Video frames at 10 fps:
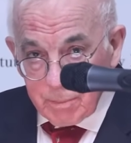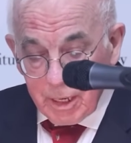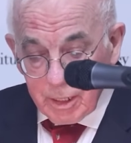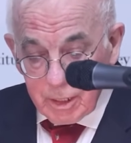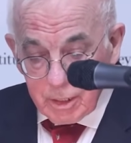us
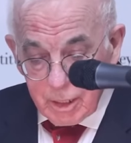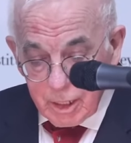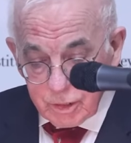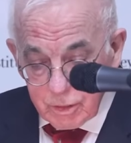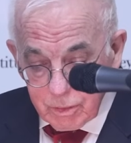about
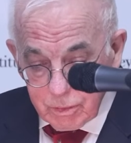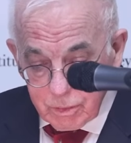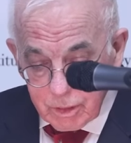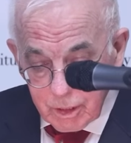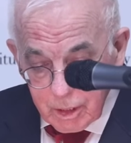international
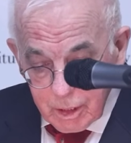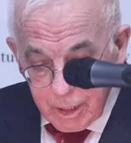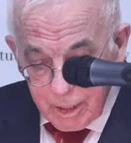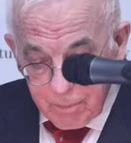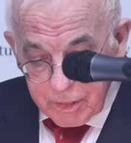law,
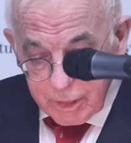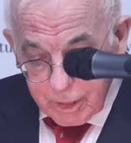and in